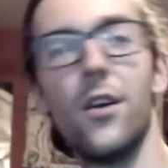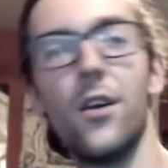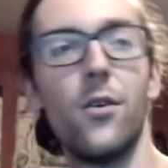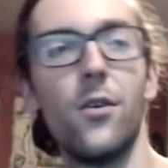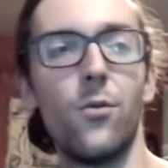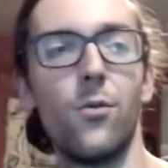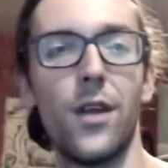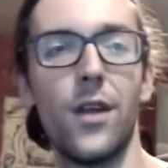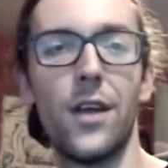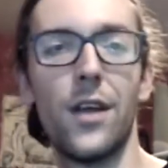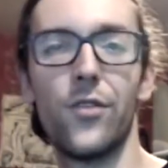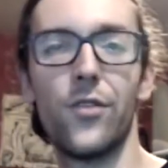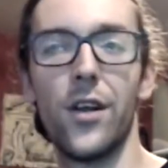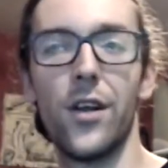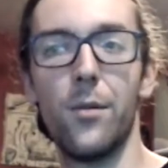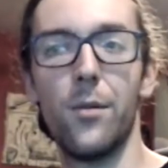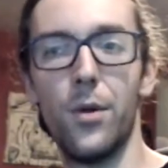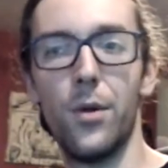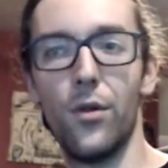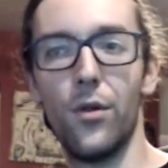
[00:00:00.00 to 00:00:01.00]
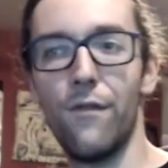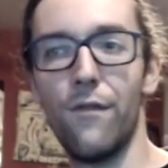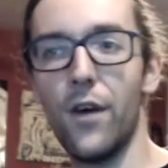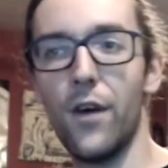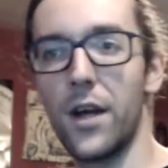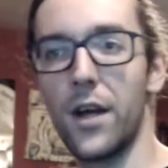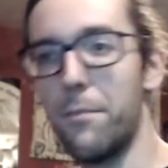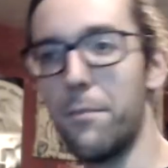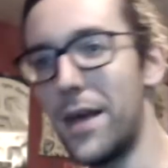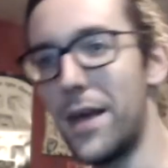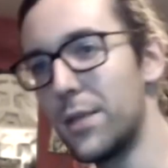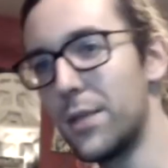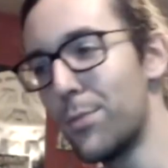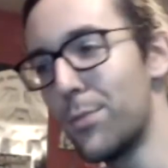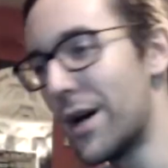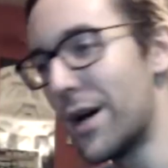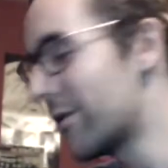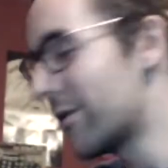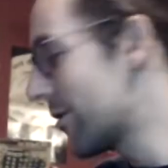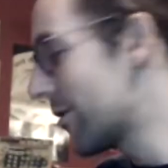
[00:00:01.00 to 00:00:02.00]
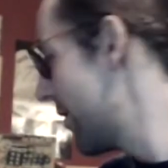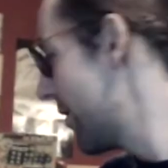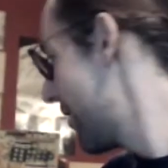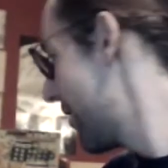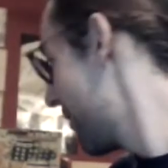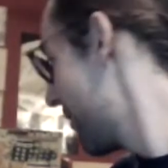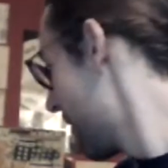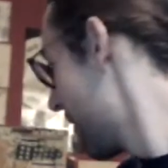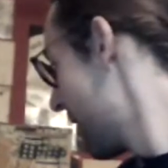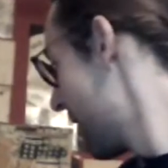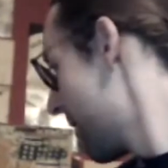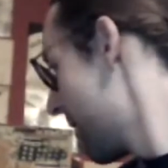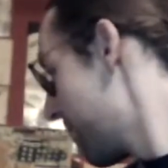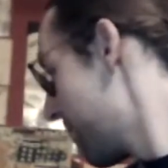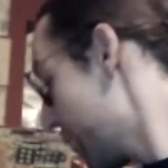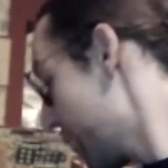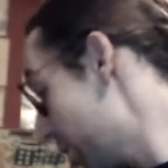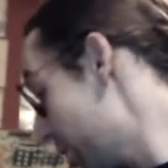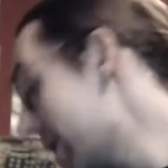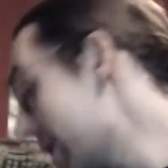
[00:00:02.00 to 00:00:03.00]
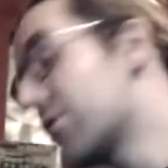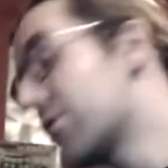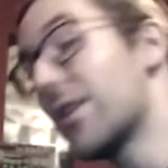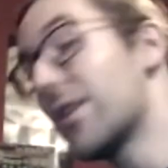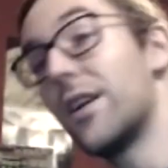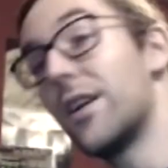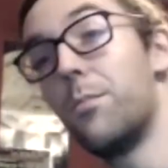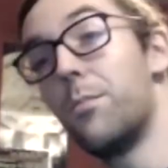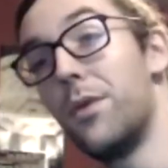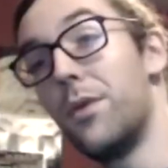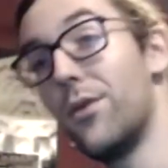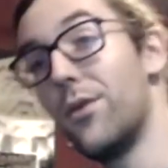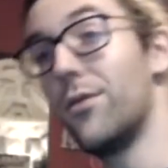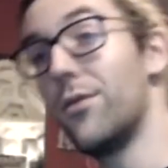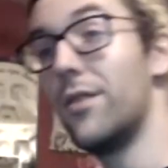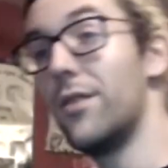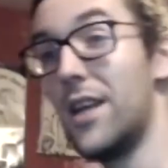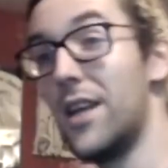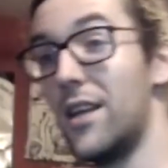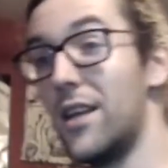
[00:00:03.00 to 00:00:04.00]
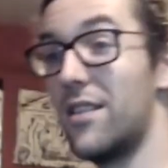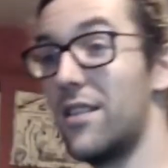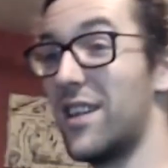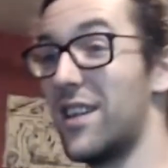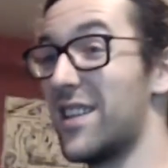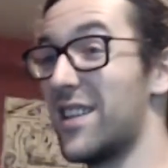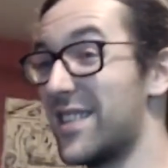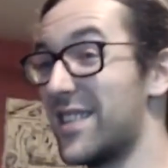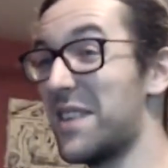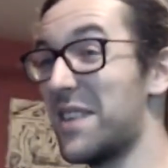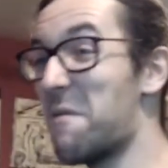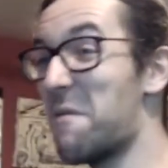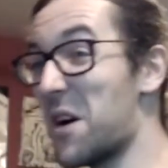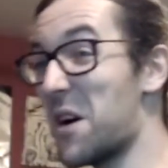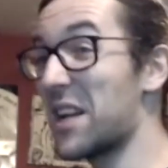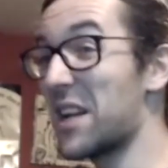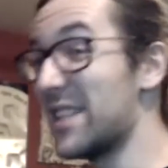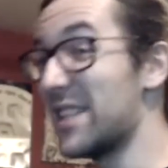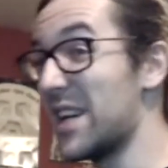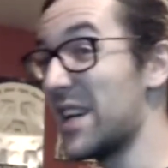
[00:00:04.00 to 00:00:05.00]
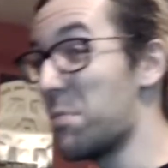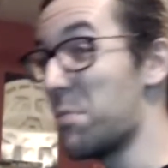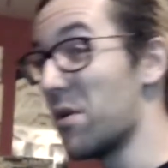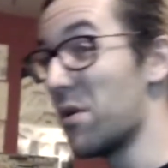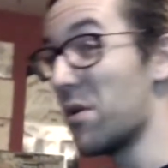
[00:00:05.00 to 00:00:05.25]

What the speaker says: We're not trying to build a fucking base model clone. We're not trying to build anything that's not a fucking Type R